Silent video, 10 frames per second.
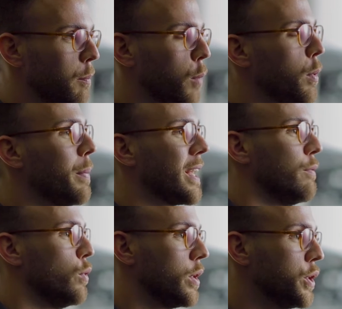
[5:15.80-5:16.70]

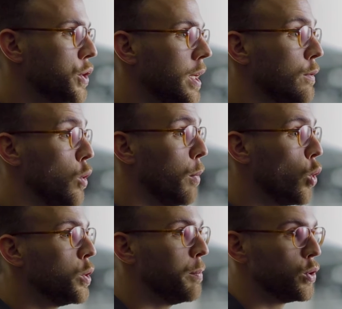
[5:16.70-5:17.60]
Due to the fact that it
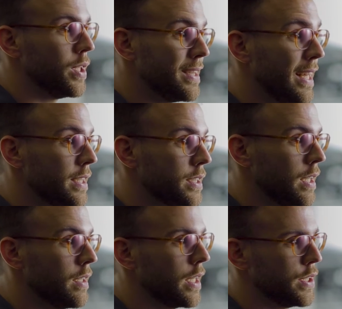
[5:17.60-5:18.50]
flowers when there is
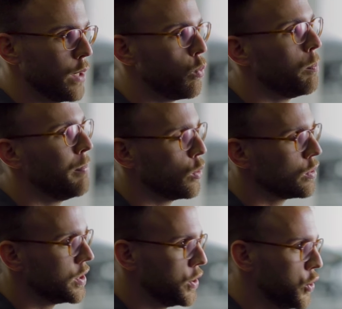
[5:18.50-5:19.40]
intense
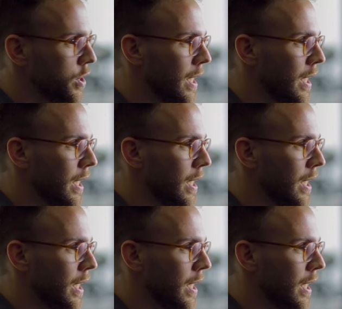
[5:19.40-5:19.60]
rainfall after a